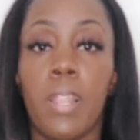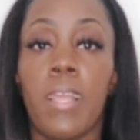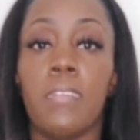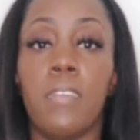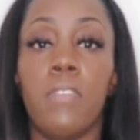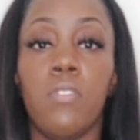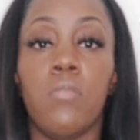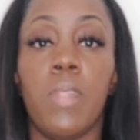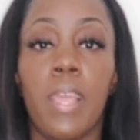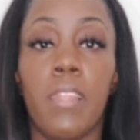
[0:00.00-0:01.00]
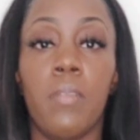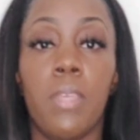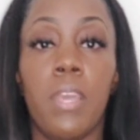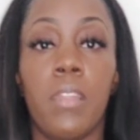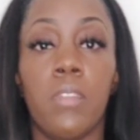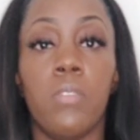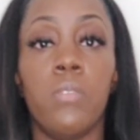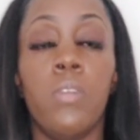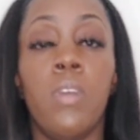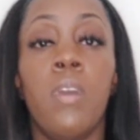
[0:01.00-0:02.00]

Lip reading: But like I said, if this was black, it'd be kind of cool.